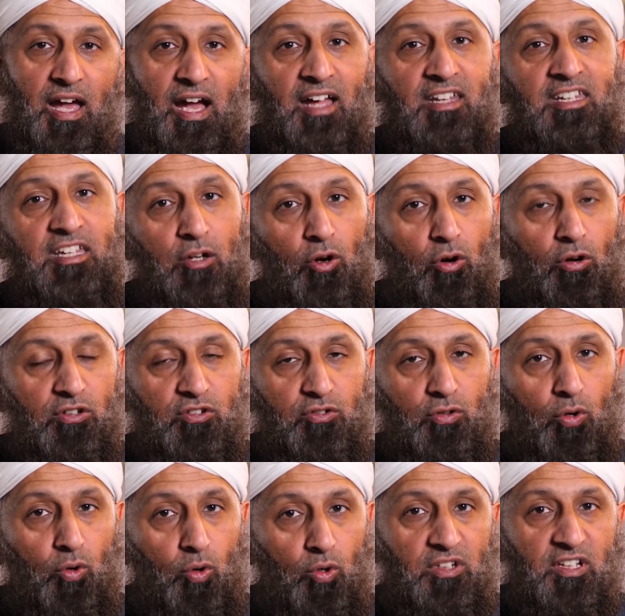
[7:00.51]
And He also
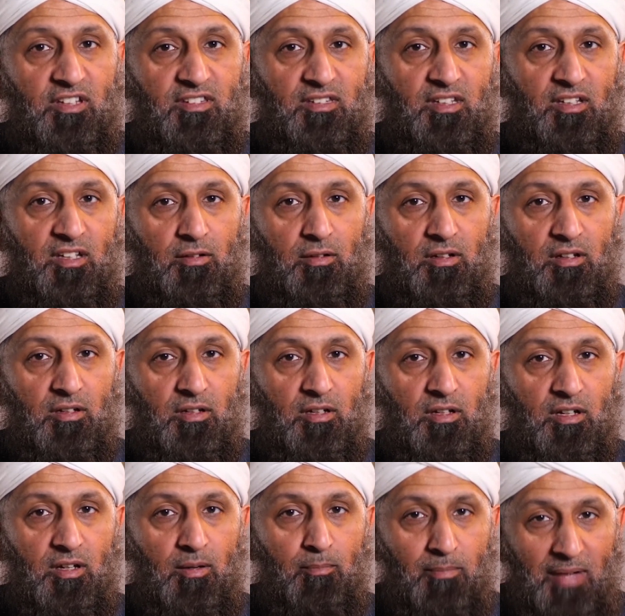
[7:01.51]
orders the
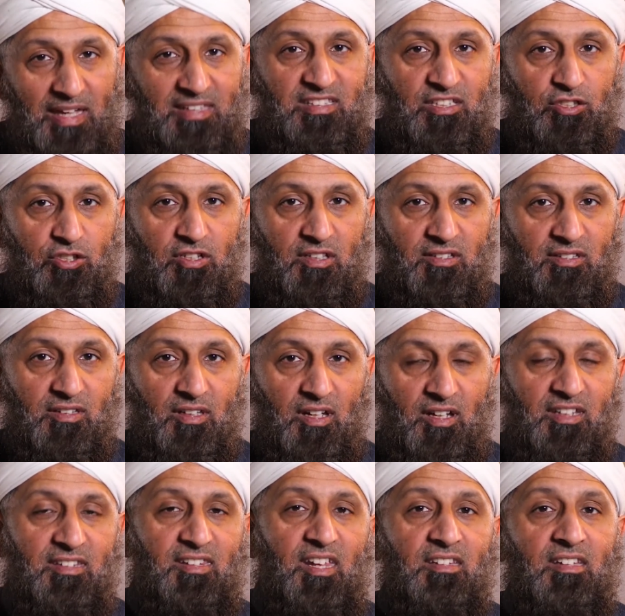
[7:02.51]
messengers,
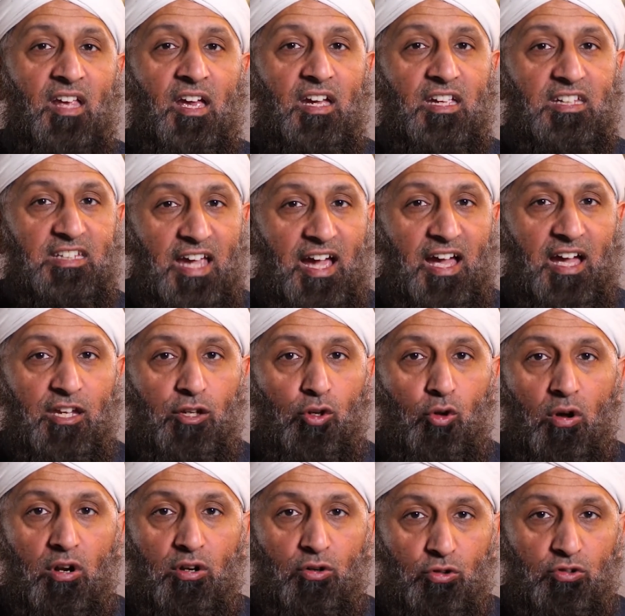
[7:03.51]
and He says, Ya
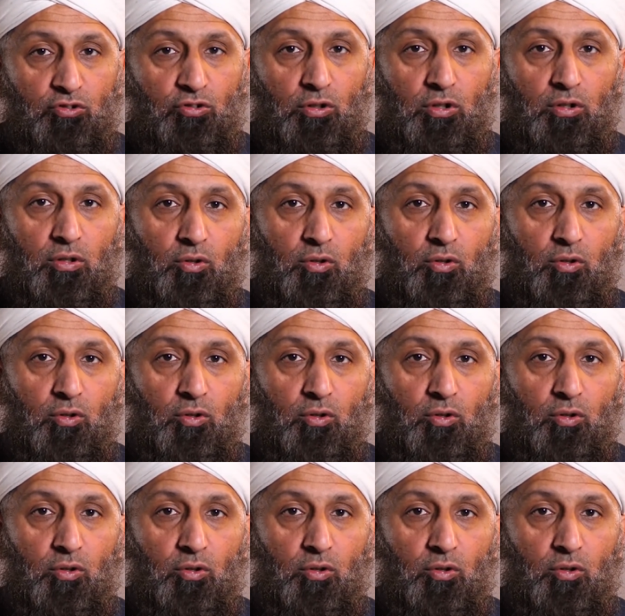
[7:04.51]
ayyuhar rusul